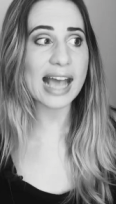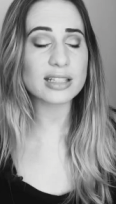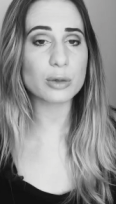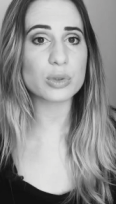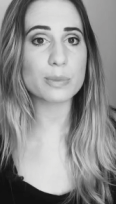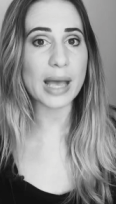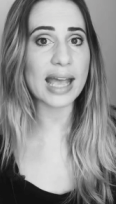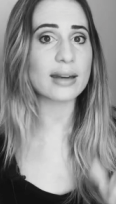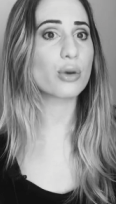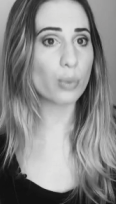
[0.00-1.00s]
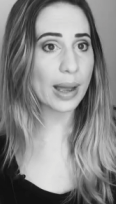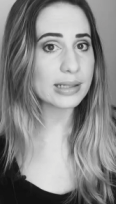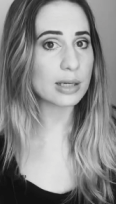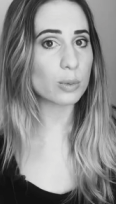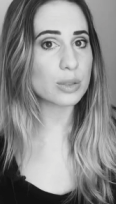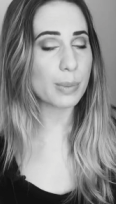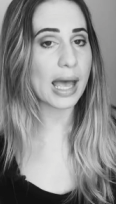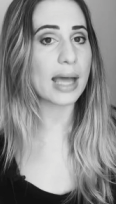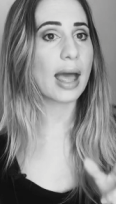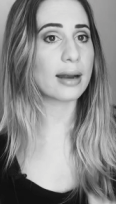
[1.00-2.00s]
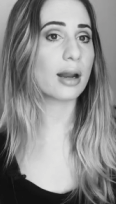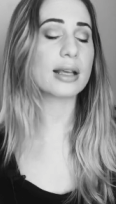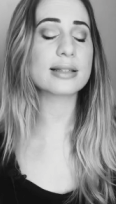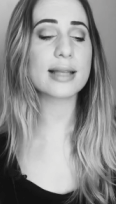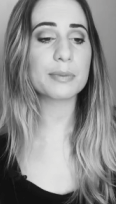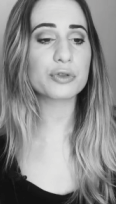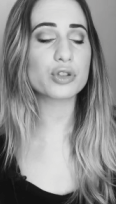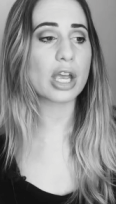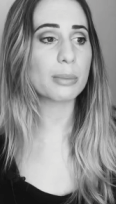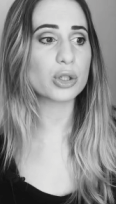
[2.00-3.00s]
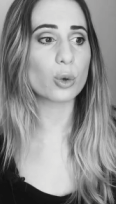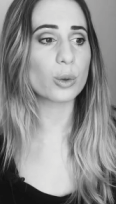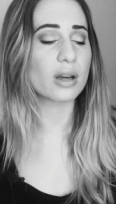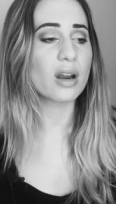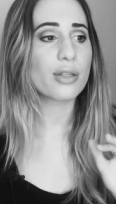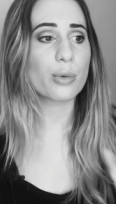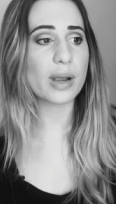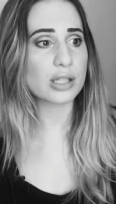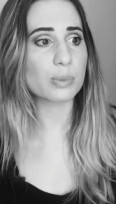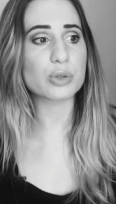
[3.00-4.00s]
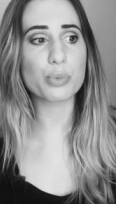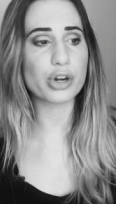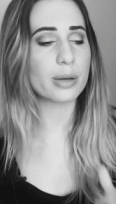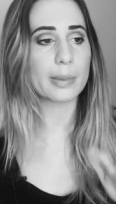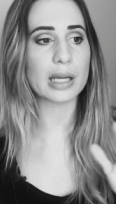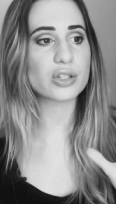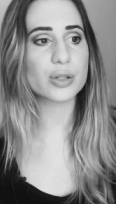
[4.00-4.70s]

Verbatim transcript: acting was bad, the writing was bad, and except for Jamie Dornan, the rest was pretty much